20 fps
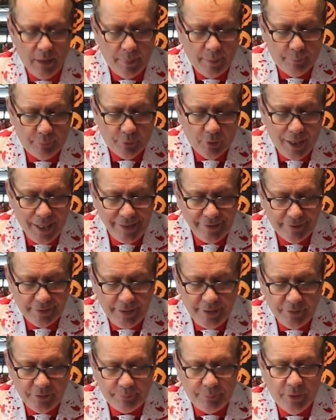The price
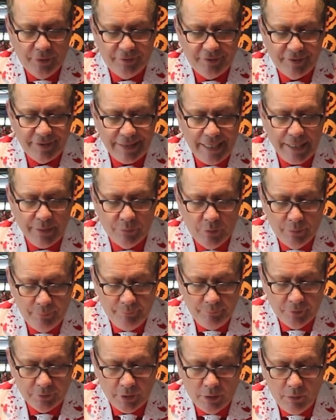is per
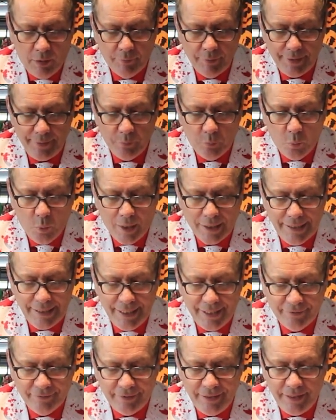stateroom, so only one
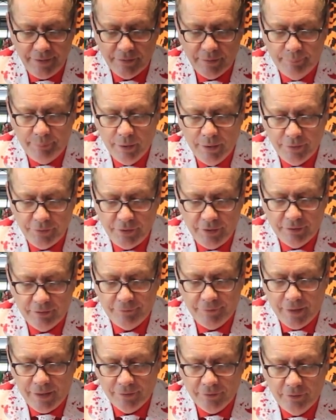guest needs to purchase
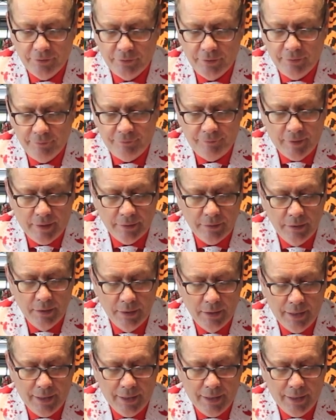faster to the fun,